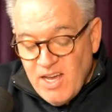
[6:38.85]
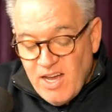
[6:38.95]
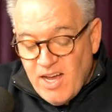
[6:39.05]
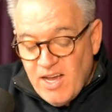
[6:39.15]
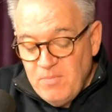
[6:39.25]

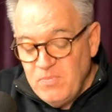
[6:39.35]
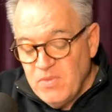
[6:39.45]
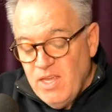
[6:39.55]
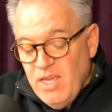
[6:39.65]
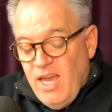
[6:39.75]

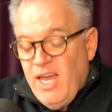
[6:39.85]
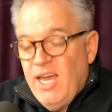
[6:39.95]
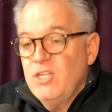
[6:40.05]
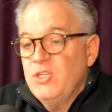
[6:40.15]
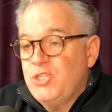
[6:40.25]

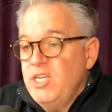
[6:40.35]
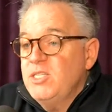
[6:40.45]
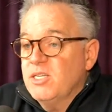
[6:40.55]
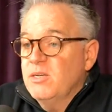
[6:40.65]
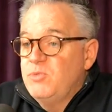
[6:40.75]
And
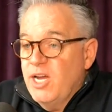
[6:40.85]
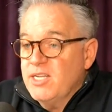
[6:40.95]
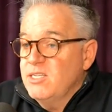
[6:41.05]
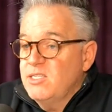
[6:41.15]
she's objecting,